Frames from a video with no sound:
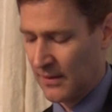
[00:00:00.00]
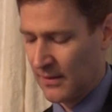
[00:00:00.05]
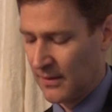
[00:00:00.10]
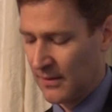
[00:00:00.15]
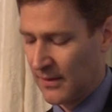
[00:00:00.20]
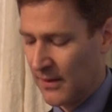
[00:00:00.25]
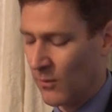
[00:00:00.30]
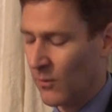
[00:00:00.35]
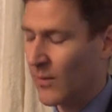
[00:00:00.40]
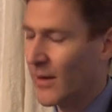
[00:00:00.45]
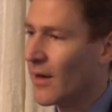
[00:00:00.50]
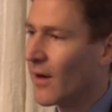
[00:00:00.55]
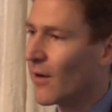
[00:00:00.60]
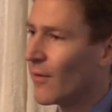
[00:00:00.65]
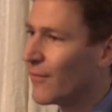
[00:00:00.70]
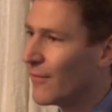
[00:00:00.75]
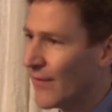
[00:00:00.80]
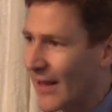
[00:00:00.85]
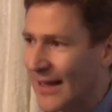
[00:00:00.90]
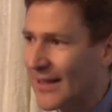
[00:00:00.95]
Yet we are
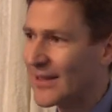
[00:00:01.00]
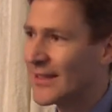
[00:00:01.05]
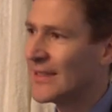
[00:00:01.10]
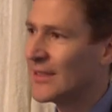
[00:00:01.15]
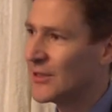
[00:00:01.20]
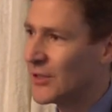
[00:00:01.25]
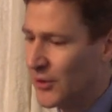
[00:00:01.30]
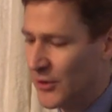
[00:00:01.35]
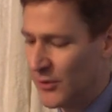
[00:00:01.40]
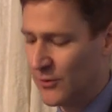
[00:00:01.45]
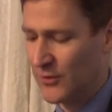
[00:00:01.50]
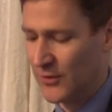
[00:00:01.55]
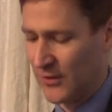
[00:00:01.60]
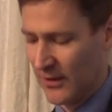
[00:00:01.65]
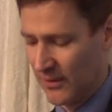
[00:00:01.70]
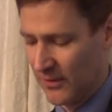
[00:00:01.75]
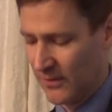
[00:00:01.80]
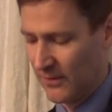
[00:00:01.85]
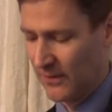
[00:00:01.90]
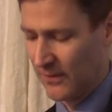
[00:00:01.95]
failing to do
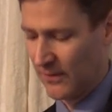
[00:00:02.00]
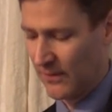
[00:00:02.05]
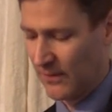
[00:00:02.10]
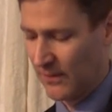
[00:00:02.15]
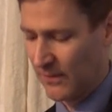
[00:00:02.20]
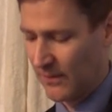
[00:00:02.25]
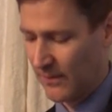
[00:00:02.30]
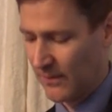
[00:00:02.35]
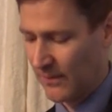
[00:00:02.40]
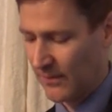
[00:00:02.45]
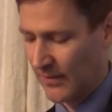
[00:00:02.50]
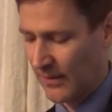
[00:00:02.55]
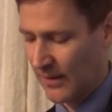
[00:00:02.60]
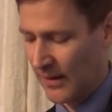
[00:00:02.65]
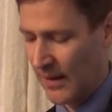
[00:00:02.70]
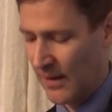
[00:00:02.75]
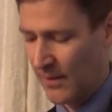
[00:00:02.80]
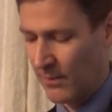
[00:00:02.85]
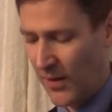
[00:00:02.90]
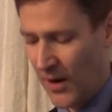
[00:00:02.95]
so
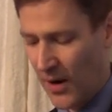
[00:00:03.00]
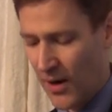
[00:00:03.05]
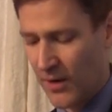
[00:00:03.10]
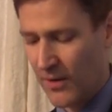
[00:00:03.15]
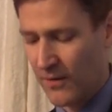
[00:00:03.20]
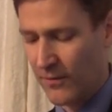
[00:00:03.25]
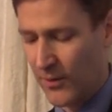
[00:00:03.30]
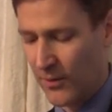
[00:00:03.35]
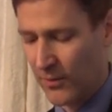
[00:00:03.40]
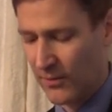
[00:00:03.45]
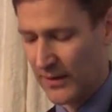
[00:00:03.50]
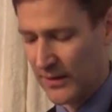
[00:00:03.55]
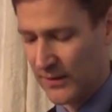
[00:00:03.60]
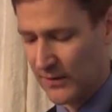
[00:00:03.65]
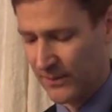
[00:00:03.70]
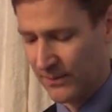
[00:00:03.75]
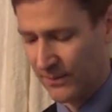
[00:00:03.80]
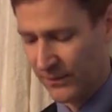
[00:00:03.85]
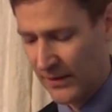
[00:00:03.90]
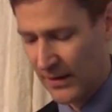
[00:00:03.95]
And part of the
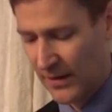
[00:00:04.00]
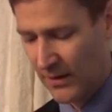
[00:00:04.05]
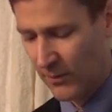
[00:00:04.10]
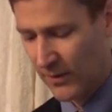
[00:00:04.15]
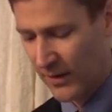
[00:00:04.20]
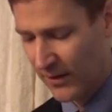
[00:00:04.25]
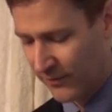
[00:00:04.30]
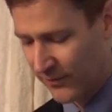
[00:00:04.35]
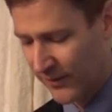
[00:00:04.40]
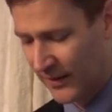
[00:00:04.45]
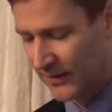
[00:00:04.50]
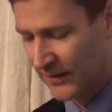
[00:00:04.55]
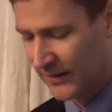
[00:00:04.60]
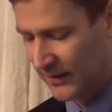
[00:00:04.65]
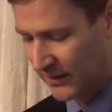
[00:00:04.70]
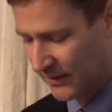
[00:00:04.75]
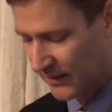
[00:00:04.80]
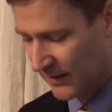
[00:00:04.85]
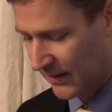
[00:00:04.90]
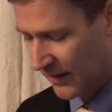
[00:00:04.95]
reason we are
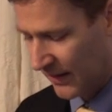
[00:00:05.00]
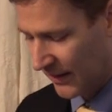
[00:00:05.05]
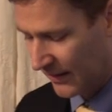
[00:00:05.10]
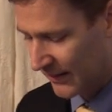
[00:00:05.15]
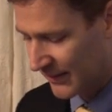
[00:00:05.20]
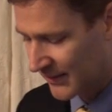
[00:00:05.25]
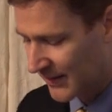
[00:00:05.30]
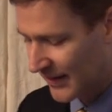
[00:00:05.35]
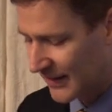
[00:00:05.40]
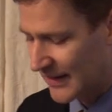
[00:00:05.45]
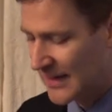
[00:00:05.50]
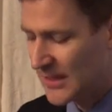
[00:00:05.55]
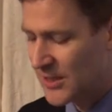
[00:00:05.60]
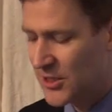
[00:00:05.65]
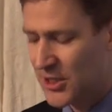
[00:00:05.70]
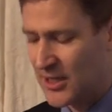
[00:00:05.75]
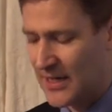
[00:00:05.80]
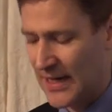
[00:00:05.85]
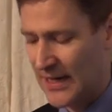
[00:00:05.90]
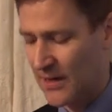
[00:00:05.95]
failing is that
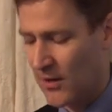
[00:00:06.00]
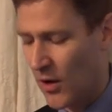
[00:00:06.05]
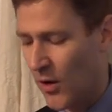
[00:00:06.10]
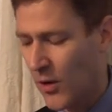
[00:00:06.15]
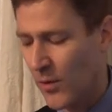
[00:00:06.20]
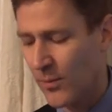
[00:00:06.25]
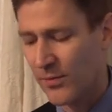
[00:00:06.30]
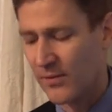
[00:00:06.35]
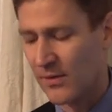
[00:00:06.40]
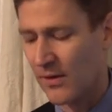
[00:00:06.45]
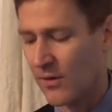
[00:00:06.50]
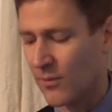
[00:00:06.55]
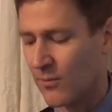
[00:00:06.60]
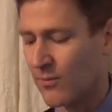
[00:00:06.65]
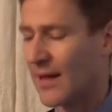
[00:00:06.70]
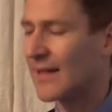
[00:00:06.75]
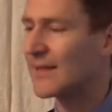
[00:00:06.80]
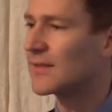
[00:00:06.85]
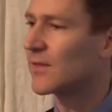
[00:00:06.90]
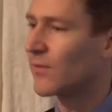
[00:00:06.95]
each state hopes that the
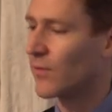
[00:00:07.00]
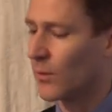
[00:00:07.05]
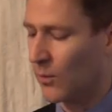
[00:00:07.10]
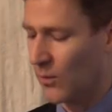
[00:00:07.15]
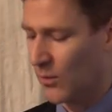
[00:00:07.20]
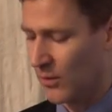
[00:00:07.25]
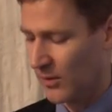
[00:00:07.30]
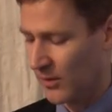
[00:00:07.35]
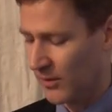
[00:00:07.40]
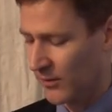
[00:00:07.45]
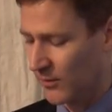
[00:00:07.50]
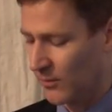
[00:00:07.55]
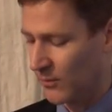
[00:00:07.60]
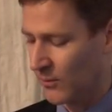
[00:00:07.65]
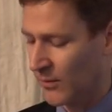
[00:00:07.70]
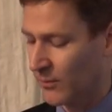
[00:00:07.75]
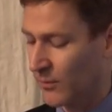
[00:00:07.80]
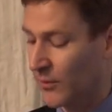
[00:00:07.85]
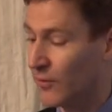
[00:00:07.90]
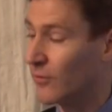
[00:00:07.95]
rest of the world
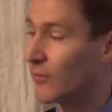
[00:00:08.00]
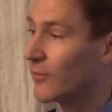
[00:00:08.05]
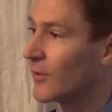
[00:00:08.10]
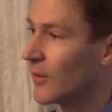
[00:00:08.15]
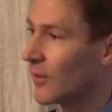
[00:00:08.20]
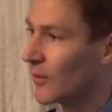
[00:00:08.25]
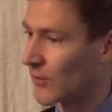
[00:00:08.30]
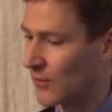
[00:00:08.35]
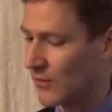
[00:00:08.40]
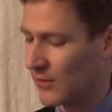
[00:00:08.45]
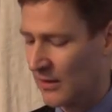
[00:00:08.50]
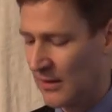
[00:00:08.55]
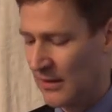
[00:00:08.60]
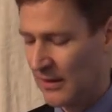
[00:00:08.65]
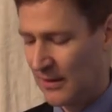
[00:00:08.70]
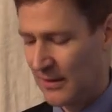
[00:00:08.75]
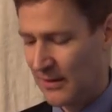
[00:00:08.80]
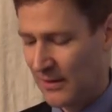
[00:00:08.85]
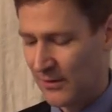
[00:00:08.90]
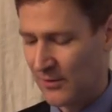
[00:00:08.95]
will move first
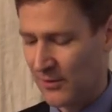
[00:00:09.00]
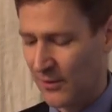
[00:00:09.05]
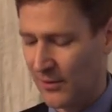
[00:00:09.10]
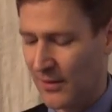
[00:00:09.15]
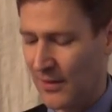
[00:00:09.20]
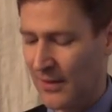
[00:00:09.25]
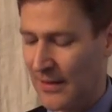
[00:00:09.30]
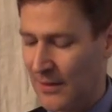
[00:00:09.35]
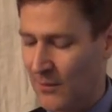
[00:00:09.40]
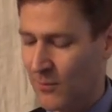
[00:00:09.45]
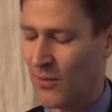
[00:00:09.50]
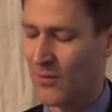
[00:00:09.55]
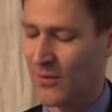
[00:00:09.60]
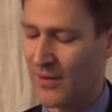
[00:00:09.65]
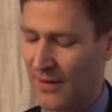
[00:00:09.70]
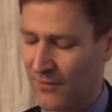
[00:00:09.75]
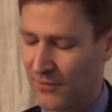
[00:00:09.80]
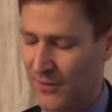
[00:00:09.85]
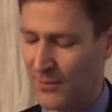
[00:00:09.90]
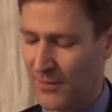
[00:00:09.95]
so that it won't
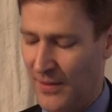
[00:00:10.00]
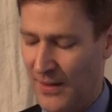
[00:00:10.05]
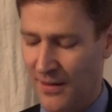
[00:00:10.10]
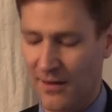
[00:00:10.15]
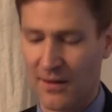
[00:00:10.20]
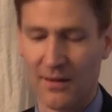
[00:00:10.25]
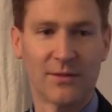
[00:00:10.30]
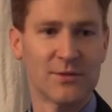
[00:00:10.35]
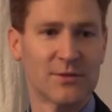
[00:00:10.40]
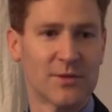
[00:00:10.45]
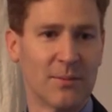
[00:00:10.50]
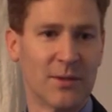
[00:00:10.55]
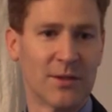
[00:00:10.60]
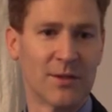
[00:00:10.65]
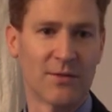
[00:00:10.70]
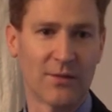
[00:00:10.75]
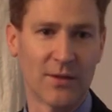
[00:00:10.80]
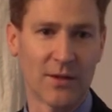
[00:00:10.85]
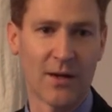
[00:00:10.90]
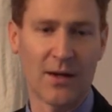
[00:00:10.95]
have to bear so
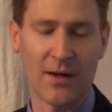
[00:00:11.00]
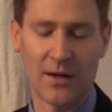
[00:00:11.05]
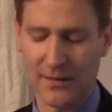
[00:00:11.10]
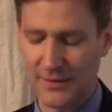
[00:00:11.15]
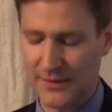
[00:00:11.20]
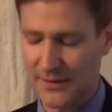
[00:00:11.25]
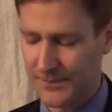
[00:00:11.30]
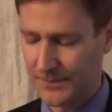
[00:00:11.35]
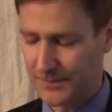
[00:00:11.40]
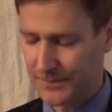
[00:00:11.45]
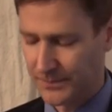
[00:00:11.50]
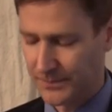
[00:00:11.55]
much of the cost.